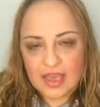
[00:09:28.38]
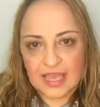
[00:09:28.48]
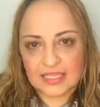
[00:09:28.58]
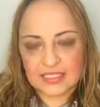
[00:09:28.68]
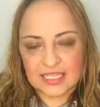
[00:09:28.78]

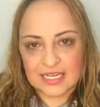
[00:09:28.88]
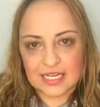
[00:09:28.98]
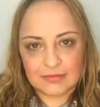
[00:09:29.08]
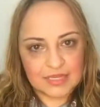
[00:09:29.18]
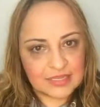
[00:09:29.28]

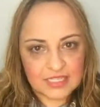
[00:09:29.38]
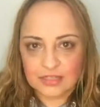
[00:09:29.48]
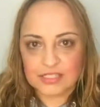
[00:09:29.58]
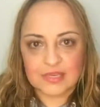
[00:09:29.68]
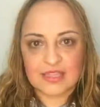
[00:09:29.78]
And he
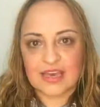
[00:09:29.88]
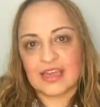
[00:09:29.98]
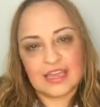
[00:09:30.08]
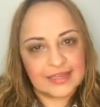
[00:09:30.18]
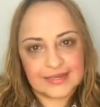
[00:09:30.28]
tells me
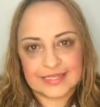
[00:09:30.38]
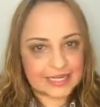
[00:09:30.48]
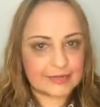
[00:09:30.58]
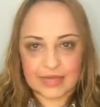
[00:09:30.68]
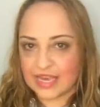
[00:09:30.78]
that, and
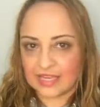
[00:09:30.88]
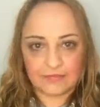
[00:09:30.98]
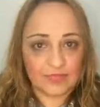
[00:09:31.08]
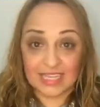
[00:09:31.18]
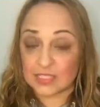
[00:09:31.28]
hey,
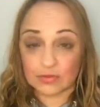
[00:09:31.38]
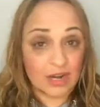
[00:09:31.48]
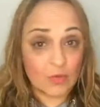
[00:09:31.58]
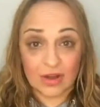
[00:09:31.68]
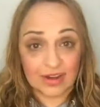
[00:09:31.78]
that's what
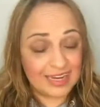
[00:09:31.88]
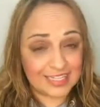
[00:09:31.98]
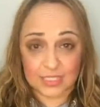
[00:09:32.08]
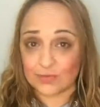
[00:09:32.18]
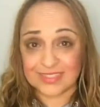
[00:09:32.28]
I want. I
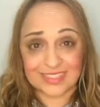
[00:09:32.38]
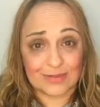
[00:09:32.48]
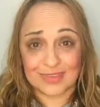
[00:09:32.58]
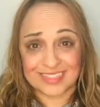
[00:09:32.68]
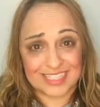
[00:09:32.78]
just want
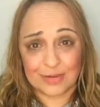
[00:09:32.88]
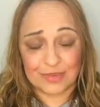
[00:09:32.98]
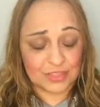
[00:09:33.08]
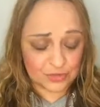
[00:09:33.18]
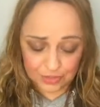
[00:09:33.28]
someone to tell me
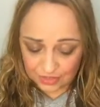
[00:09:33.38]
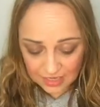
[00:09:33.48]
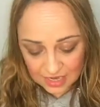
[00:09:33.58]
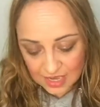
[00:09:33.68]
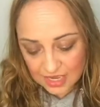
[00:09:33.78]
the truth.
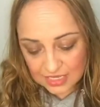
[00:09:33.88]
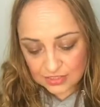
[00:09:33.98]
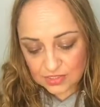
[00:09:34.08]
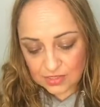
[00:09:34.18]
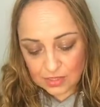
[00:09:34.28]
And
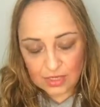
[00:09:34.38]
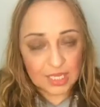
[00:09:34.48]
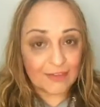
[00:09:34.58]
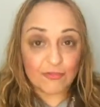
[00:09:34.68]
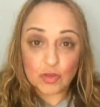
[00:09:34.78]
so
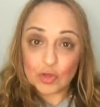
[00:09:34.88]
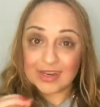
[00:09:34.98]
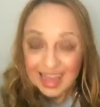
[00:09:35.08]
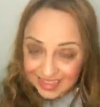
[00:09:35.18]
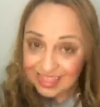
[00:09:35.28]
if
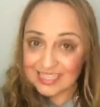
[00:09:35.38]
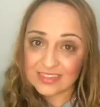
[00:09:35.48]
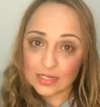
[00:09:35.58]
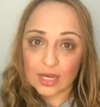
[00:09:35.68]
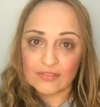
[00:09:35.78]
you like that
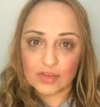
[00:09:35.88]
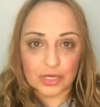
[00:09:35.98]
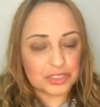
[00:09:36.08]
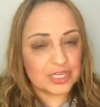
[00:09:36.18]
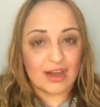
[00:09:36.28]
style of
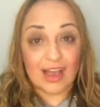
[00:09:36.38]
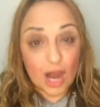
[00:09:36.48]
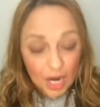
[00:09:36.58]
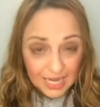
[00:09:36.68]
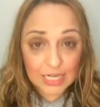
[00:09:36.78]
coaching, I
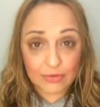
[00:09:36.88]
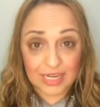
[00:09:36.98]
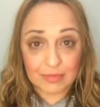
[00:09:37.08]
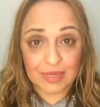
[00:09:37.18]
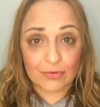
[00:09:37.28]
highly
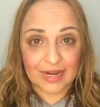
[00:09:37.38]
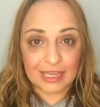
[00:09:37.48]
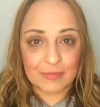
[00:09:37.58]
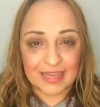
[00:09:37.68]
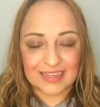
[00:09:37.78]
recommend
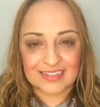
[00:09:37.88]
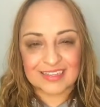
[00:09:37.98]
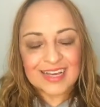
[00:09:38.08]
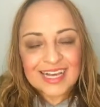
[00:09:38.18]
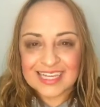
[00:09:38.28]
Rank Makers.
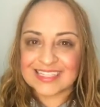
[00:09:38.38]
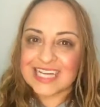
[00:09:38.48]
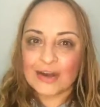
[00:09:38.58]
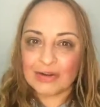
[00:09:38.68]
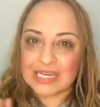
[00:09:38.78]
It's
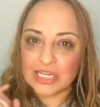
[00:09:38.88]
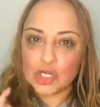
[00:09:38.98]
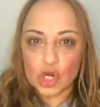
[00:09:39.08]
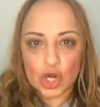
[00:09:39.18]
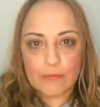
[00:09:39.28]
currently
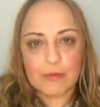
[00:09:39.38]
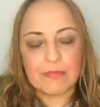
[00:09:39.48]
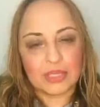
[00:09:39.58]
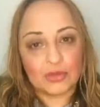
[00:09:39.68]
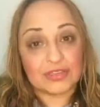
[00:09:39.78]
not open,
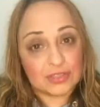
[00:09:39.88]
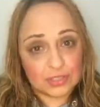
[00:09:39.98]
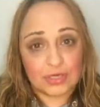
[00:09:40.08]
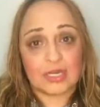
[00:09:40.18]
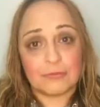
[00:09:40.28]
but you can
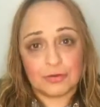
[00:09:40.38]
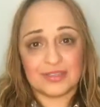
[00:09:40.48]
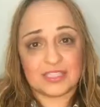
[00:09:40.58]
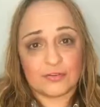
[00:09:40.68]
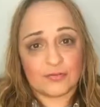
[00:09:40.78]
certainly put
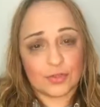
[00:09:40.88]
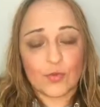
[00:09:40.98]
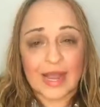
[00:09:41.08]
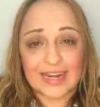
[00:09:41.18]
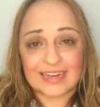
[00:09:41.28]
yourself on the
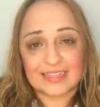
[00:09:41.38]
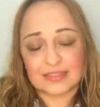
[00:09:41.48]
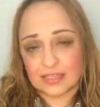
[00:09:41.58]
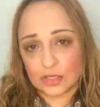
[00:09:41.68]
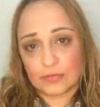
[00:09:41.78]
waiting
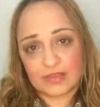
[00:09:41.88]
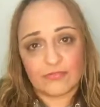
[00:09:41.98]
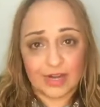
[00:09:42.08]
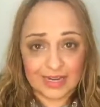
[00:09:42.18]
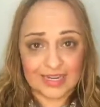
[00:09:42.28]
list and you'll be
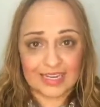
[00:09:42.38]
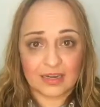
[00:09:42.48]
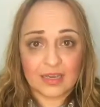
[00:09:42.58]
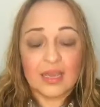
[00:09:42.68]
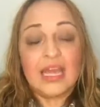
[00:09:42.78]
invited
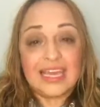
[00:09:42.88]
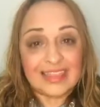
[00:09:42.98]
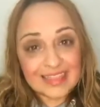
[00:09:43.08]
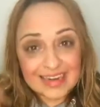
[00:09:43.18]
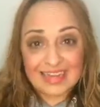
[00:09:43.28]
in
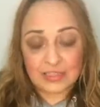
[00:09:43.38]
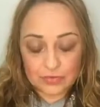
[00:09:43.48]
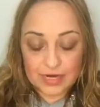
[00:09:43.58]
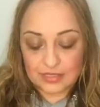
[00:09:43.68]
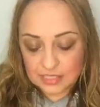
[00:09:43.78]
the next
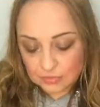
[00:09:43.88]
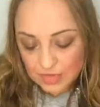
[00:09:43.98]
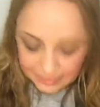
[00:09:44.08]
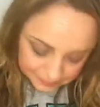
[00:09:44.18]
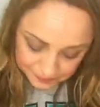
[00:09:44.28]
round,
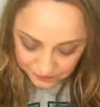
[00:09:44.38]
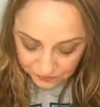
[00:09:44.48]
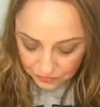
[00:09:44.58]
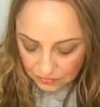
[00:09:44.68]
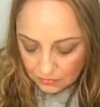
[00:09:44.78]
right?
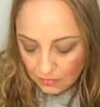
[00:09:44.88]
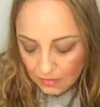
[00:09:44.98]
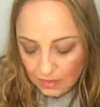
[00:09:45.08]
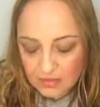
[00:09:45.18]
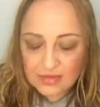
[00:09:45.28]

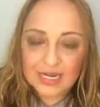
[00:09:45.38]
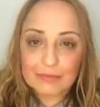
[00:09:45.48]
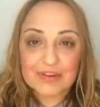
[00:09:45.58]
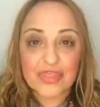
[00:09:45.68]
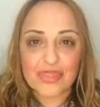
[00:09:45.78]
So
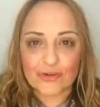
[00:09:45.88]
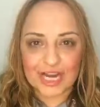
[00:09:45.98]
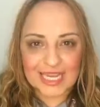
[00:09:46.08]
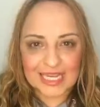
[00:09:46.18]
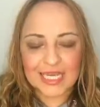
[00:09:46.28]
number
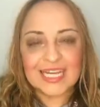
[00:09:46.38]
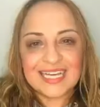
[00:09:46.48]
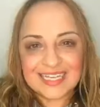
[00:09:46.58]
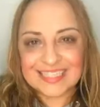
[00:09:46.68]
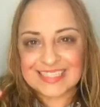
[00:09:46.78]
3
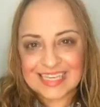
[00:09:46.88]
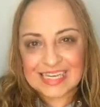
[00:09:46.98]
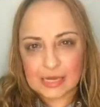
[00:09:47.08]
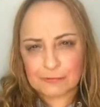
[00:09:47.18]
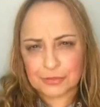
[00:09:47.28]
is
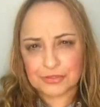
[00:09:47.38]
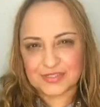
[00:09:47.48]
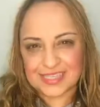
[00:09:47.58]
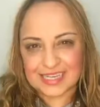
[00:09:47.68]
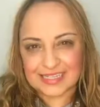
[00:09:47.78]
income
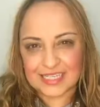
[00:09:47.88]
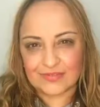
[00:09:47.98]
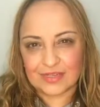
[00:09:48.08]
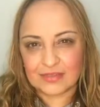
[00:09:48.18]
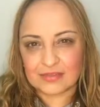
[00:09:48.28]
producing
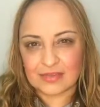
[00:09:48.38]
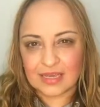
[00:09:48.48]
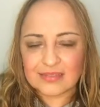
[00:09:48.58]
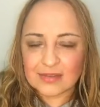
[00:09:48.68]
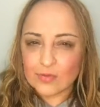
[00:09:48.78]
activities.
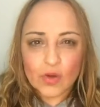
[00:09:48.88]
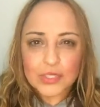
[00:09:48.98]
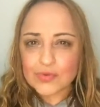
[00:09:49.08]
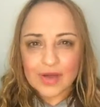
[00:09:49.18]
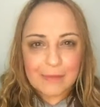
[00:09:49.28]
And so
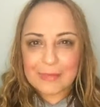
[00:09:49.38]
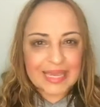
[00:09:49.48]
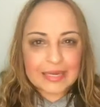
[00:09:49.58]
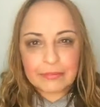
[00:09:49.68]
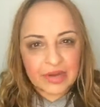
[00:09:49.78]
what do I
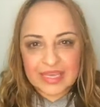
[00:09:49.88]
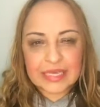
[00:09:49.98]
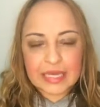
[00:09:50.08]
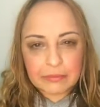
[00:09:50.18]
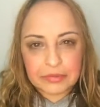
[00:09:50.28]
mean by
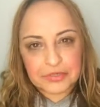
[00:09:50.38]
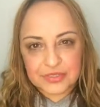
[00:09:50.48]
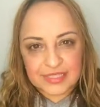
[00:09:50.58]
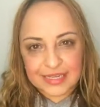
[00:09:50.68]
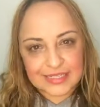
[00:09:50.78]
income
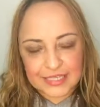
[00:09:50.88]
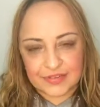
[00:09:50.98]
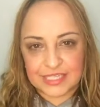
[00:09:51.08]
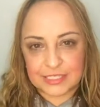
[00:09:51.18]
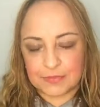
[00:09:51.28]
producing
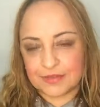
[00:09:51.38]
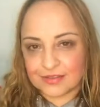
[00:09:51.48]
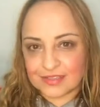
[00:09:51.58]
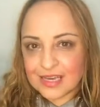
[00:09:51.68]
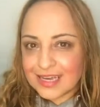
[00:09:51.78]
activities?
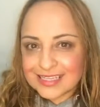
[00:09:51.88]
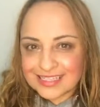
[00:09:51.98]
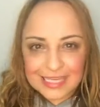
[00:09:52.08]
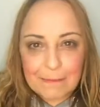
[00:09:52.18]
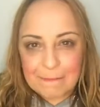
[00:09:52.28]
Because
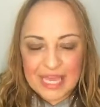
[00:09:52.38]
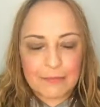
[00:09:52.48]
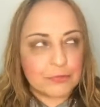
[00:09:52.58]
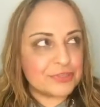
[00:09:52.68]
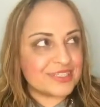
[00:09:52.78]
some
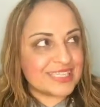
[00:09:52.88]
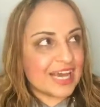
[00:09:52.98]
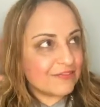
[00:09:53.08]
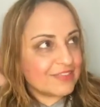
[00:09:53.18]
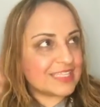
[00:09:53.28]
people just
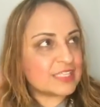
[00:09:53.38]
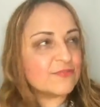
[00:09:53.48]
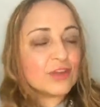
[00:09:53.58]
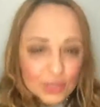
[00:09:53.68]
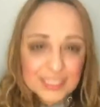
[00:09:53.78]
have this
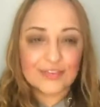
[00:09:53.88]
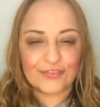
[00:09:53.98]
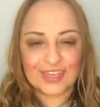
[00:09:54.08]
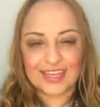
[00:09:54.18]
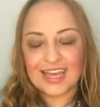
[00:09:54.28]

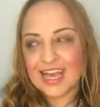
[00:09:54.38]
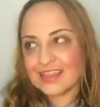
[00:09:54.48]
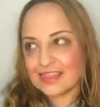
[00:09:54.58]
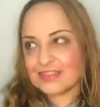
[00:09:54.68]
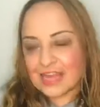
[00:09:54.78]
philosophy
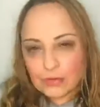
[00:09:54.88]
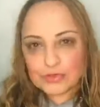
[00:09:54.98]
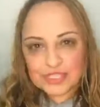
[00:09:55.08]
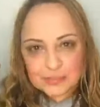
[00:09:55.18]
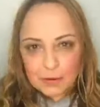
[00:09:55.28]
that they will
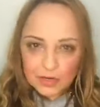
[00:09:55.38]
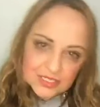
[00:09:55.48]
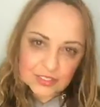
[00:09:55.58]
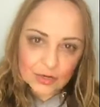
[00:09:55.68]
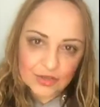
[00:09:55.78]
just
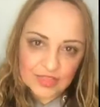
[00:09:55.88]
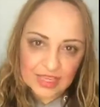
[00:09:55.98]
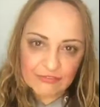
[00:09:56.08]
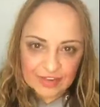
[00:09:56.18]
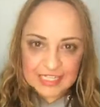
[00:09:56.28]
post on
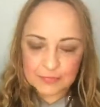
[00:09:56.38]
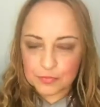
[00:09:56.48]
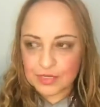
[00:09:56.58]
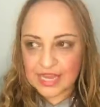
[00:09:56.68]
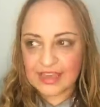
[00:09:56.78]
their
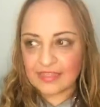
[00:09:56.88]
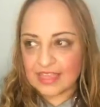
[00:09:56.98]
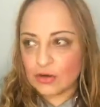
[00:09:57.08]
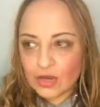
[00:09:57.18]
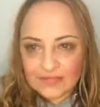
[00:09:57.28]
Facebook, and
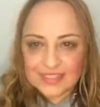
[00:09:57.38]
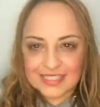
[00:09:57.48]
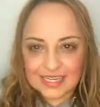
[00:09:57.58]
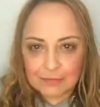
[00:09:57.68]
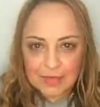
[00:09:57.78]
then all of a
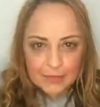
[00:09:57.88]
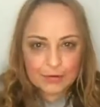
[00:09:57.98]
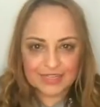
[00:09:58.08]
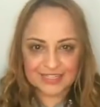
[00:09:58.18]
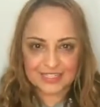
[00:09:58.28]
sudden
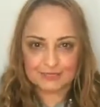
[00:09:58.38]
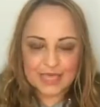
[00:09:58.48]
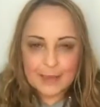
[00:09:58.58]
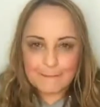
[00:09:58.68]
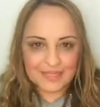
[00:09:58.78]
people are just
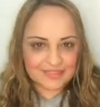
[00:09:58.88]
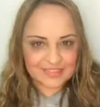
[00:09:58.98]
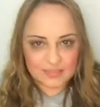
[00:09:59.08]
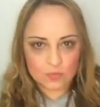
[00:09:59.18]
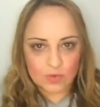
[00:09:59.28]
meant to
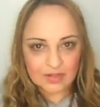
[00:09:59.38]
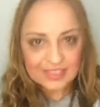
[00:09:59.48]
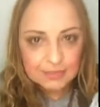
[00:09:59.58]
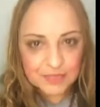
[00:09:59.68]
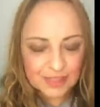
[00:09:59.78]
just
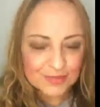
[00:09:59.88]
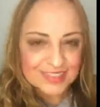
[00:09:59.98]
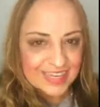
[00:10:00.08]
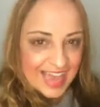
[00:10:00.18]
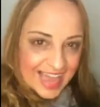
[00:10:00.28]
waltz up to them and
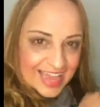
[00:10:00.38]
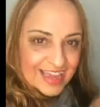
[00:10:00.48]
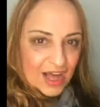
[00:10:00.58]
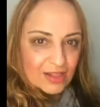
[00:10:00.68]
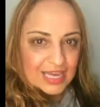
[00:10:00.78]
say,
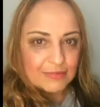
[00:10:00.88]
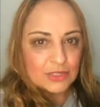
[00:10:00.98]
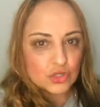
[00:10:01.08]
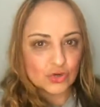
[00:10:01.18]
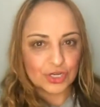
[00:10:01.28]
hey, I'll come
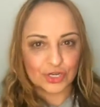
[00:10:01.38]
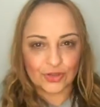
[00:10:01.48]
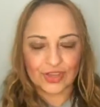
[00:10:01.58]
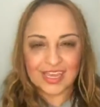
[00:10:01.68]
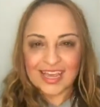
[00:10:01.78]
and join you.